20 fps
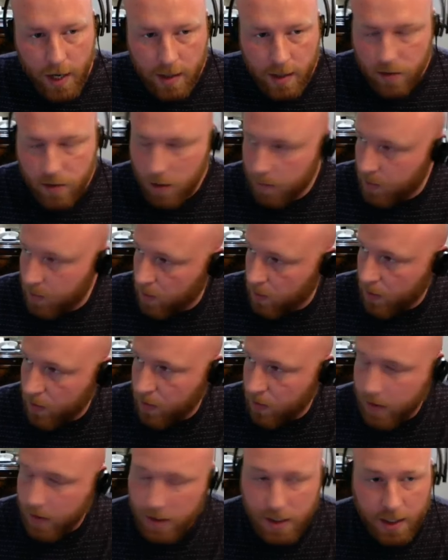so I'm going to run
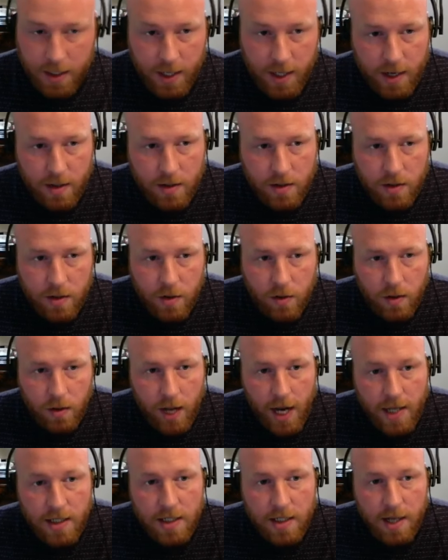through this again. So
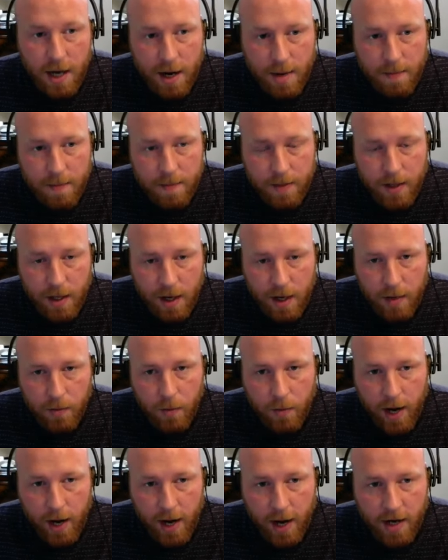last time
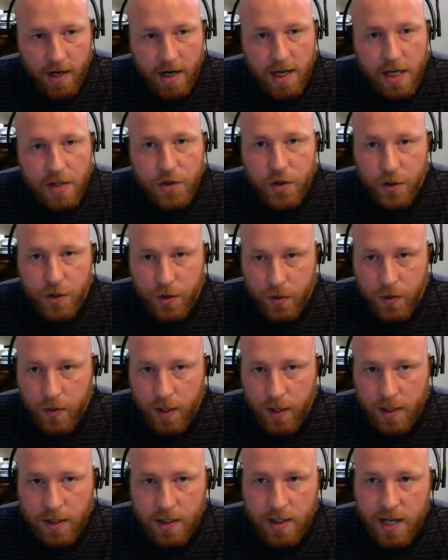we had an issue
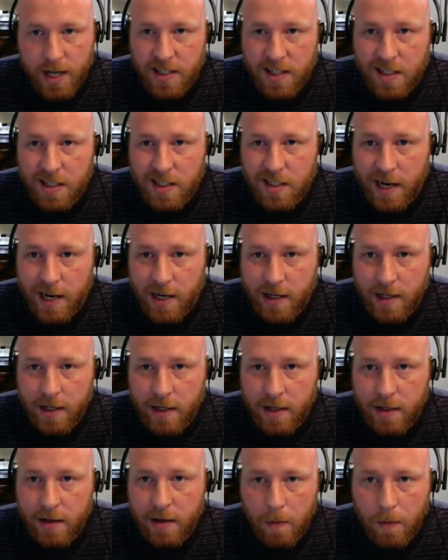that the test
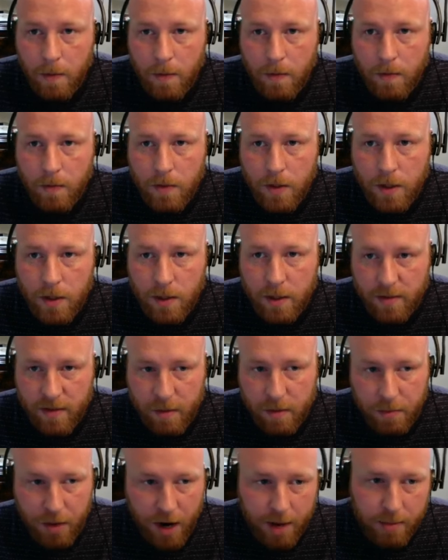data, some of the
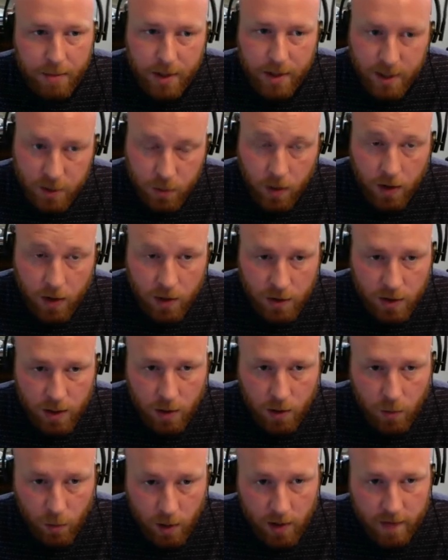properties, well,
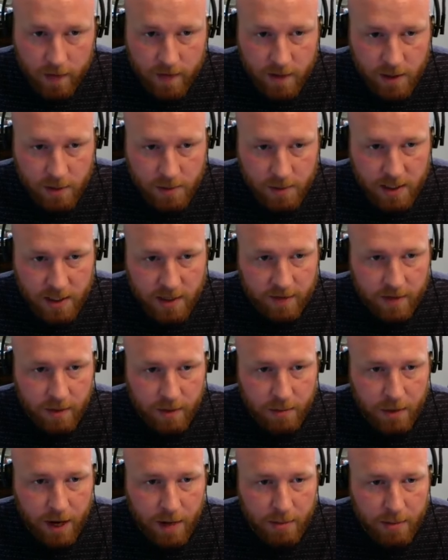one of the specific
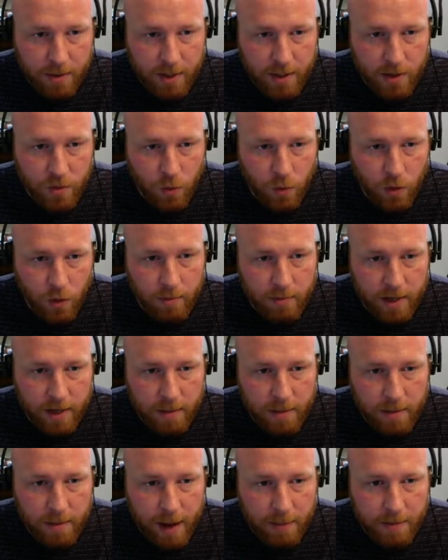properties weren't
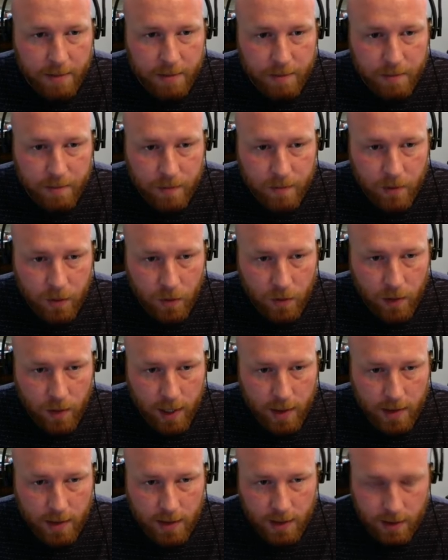being mapped
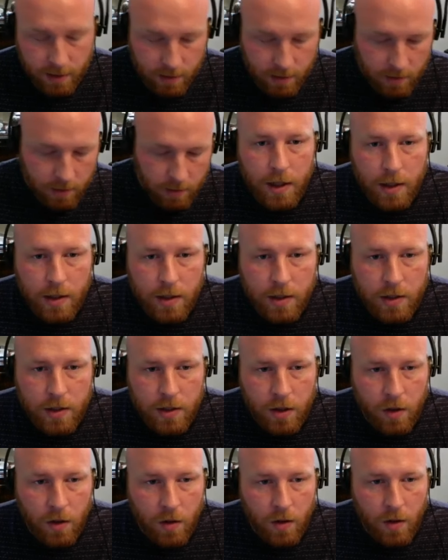correctly.
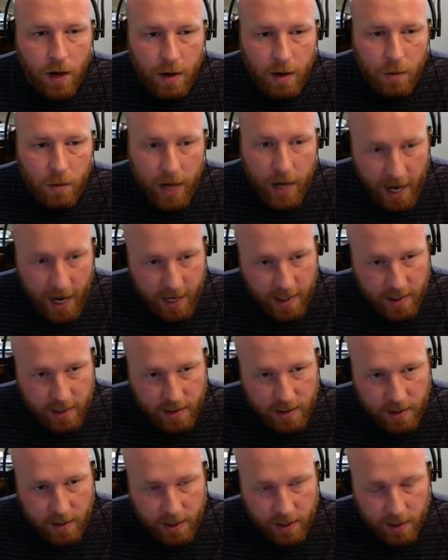So we had it
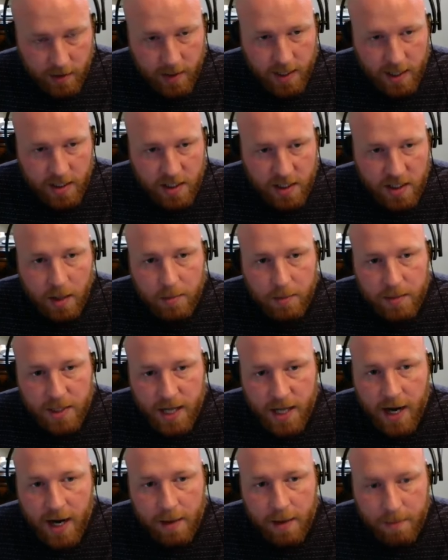here as some
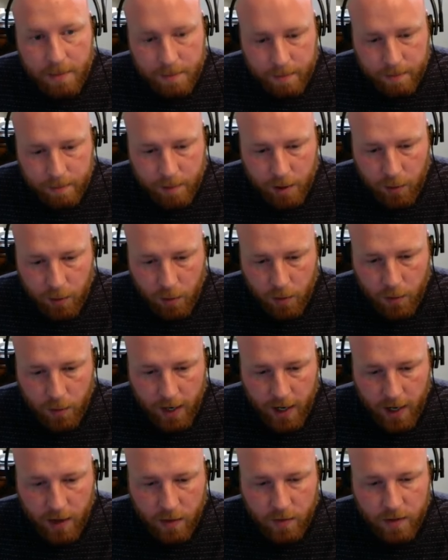time, but when we
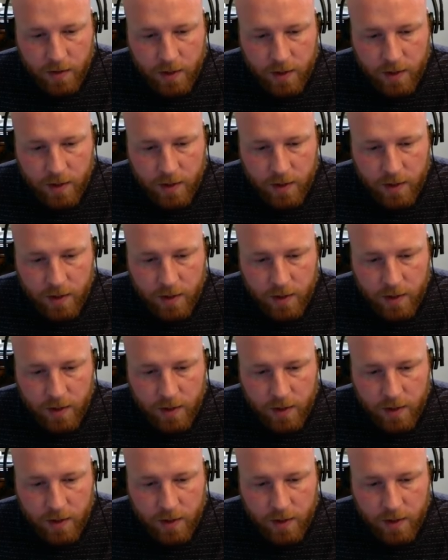head over to the